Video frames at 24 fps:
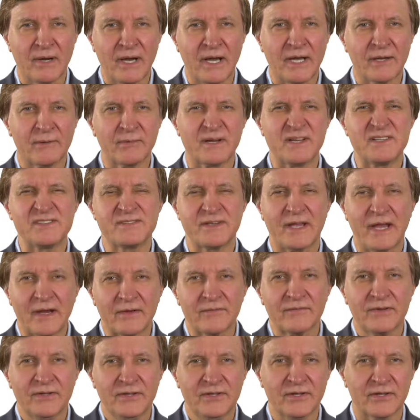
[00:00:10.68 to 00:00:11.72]
migraines
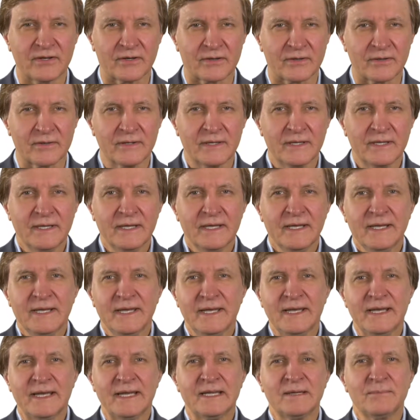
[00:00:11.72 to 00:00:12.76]
every year?
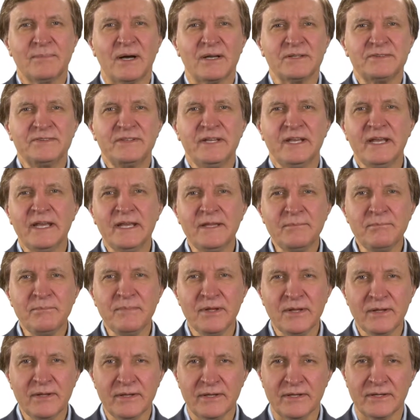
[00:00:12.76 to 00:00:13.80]
And about ten
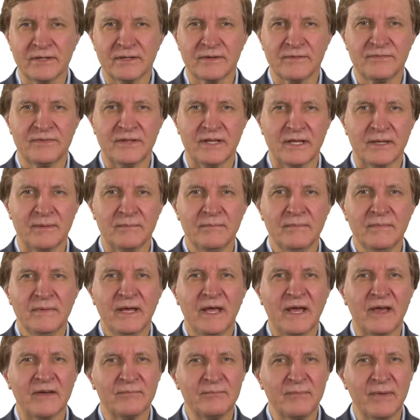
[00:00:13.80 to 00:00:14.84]
million of them
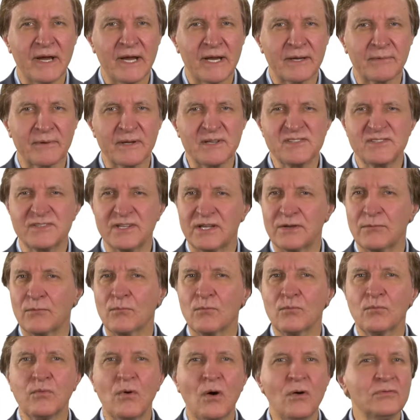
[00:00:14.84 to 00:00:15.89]
have migraines that
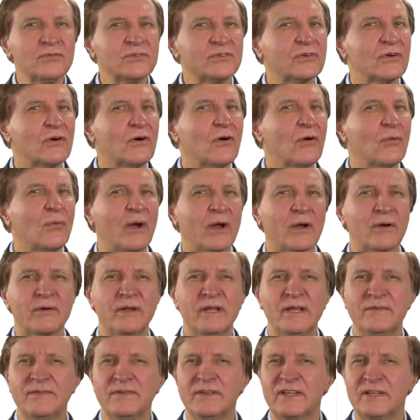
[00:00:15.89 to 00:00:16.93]
won't go away
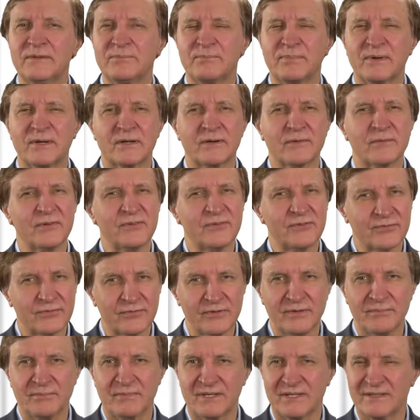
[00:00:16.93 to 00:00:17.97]
or even get better with
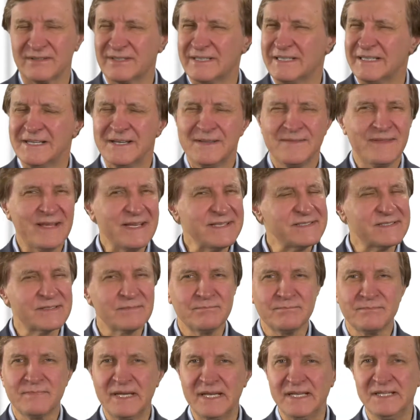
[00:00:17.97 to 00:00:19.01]
treatment. That's
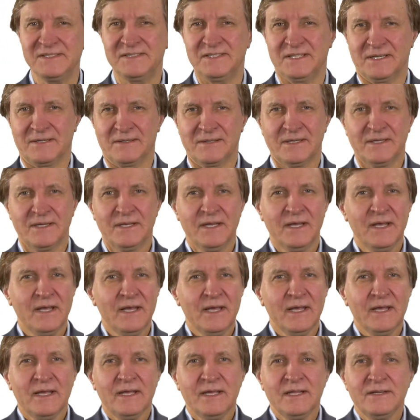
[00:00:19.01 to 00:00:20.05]
amazing.
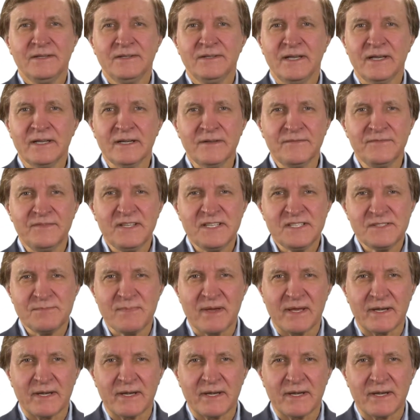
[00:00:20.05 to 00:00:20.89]
None of these